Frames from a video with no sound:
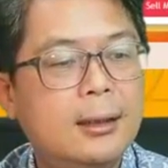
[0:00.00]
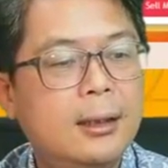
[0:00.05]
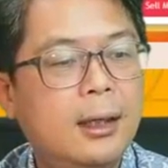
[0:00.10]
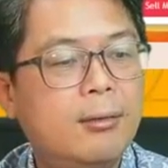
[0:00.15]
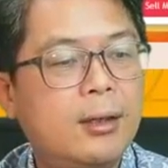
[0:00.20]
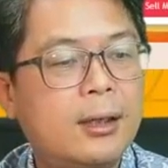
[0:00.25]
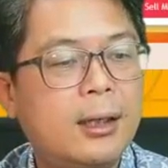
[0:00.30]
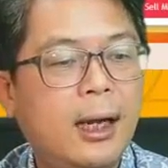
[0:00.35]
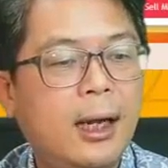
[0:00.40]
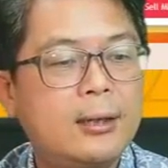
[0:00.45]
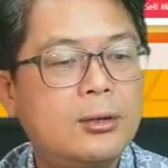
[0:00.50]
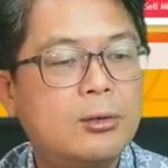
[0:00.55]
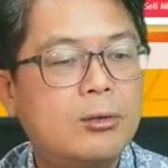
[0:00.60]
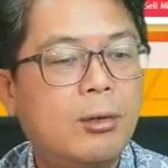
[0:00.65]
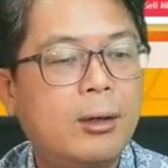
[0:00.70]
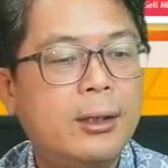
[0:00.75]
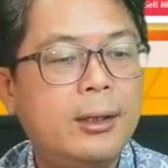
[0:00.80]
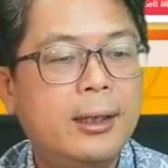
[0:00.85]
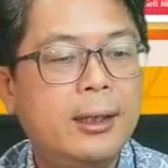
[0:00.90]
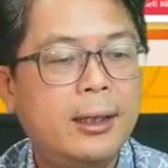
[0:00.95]
Yeah, you
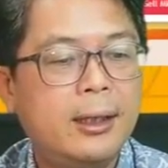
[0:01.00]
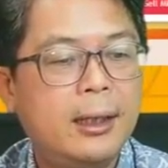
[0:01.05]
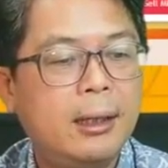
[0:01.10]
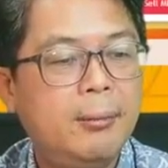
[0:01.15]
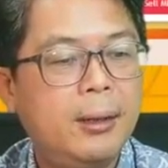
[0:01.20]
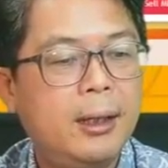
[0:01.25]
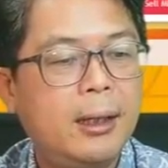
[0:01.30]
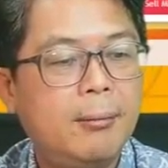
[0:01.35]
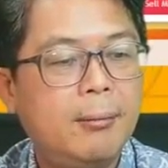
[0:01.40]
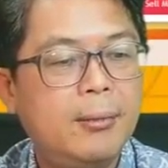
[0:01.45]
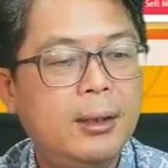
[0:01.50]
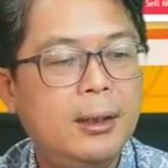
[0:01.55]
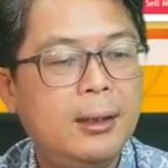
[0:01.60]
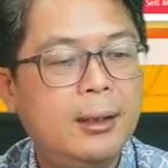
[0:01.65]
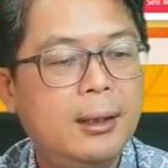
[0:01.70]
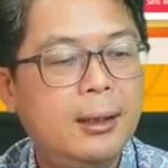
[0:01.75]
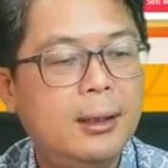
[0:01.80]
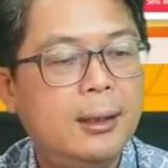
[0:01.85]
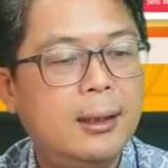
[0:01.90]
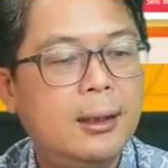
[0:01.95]
have a nice run there.
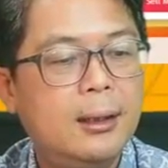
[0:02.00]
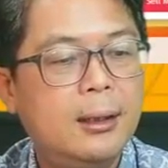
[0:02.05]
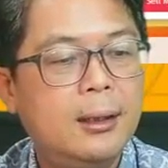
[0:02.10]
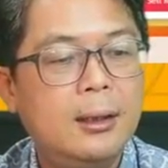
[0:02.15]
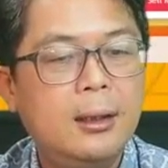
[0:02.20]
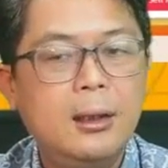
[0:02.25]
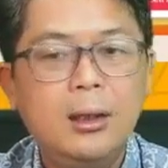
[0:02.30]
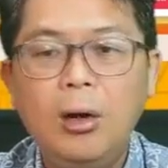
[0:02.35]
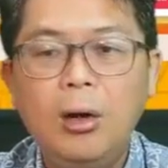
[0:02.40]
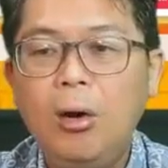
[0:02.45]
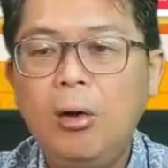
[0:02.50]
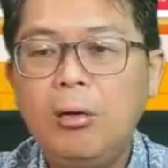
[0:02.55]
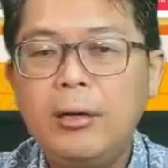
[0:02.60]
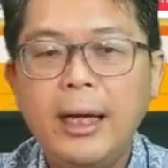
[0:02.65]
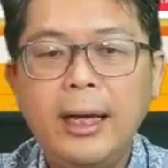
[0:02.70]
Keep it up in here.